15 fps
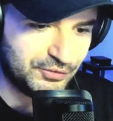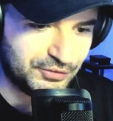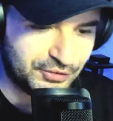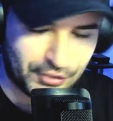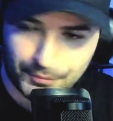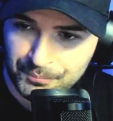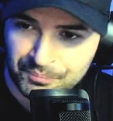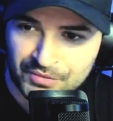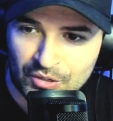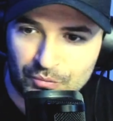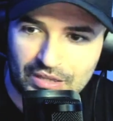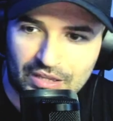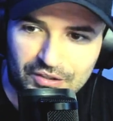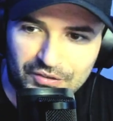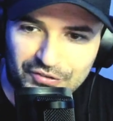So
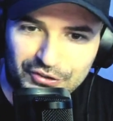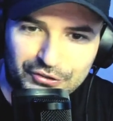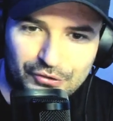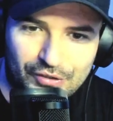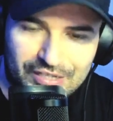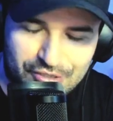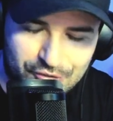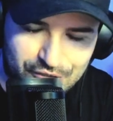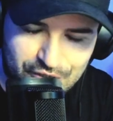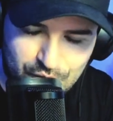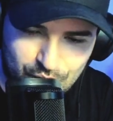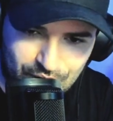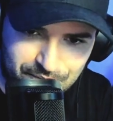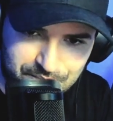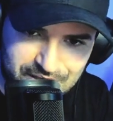without any further ado, let's just see
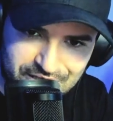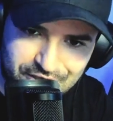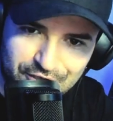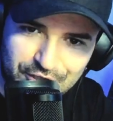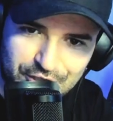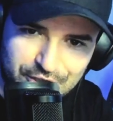what Mr.